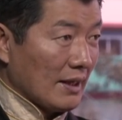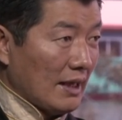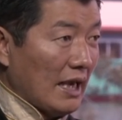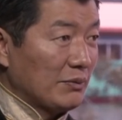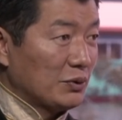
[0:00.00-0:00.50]

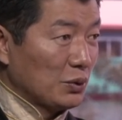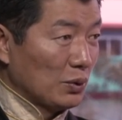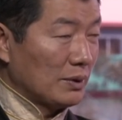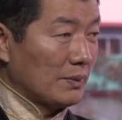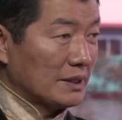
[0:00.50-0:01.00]
have to
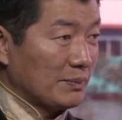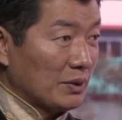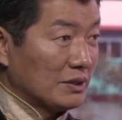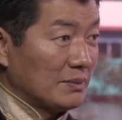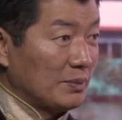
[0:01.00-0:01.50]
shoulder the
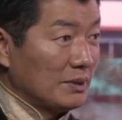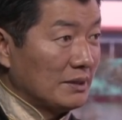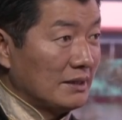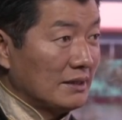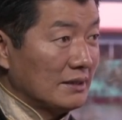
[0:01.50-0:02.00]

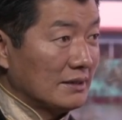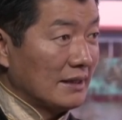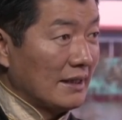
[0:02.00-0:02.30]
responsibilities